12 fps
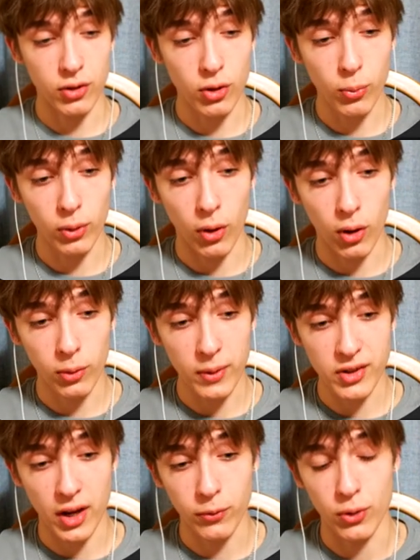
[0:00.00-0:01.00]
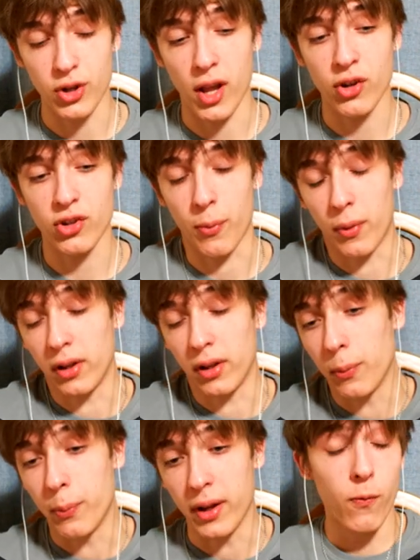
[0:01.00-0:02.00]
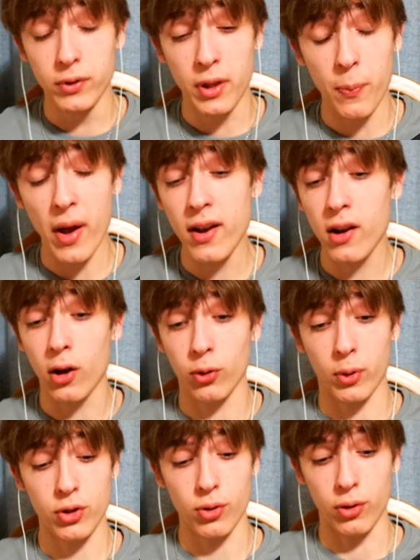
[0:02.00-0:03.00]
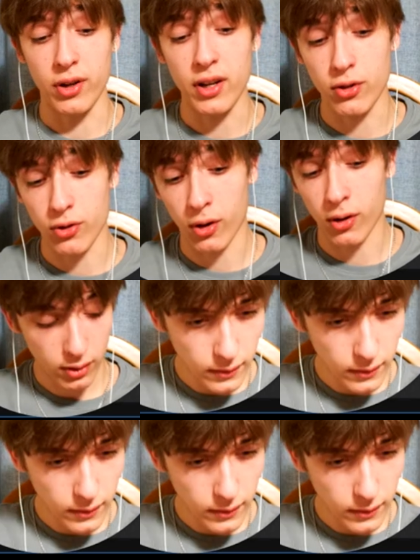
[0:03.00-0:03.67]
You will always have to change them a little bit, depending on what your needs are.